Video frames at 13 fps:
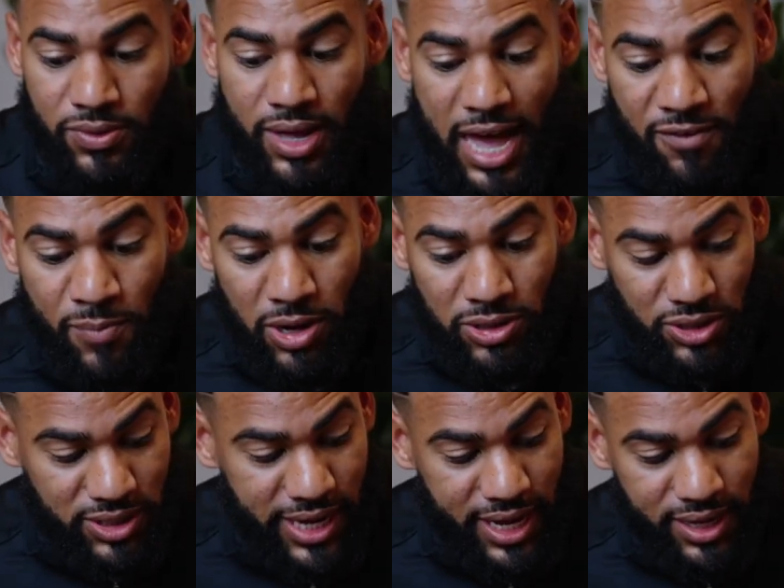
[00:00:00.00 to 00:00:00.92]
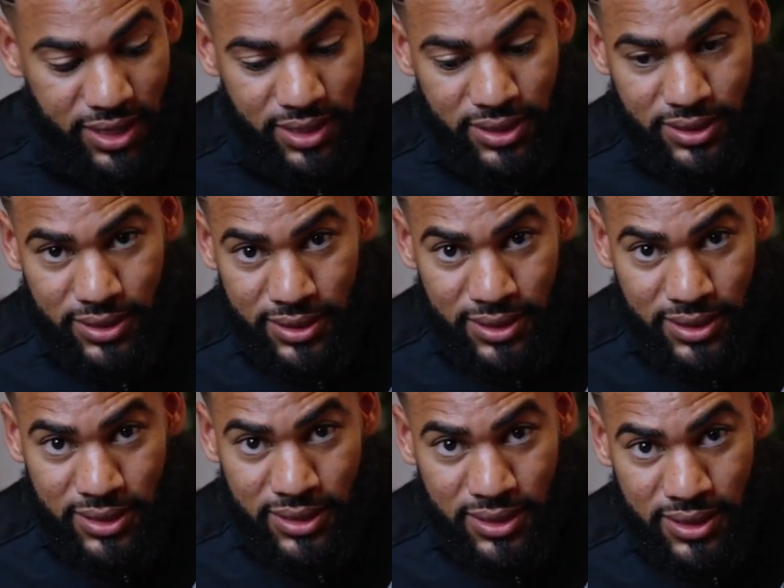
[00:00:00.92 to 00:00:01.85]
Have Marshall say it,
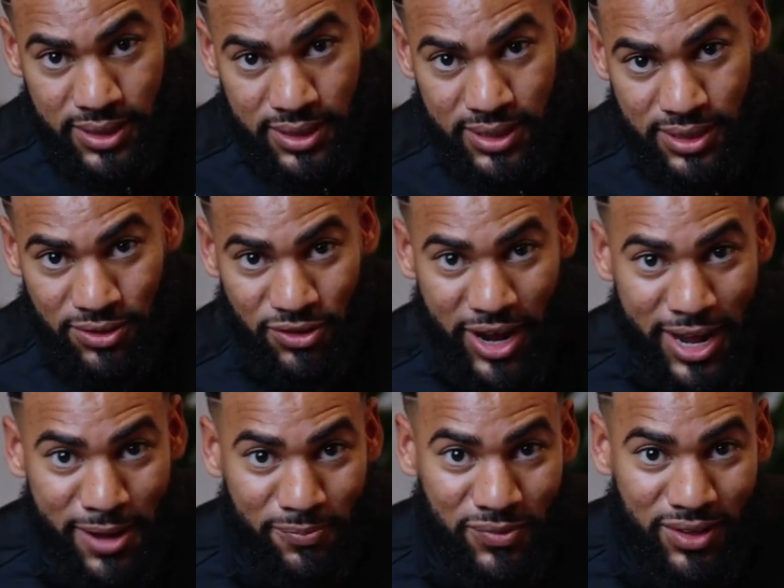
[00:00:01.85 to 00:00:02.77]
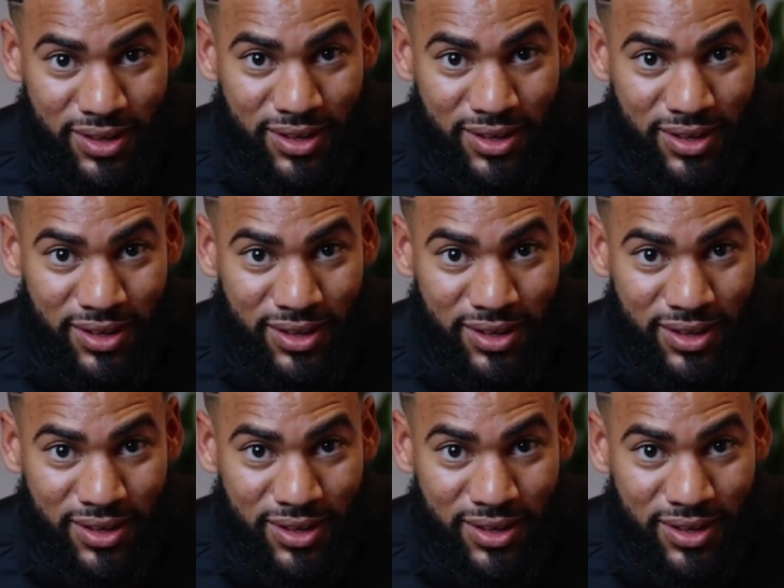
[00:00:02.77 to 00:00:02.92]
zzz, zzz, right?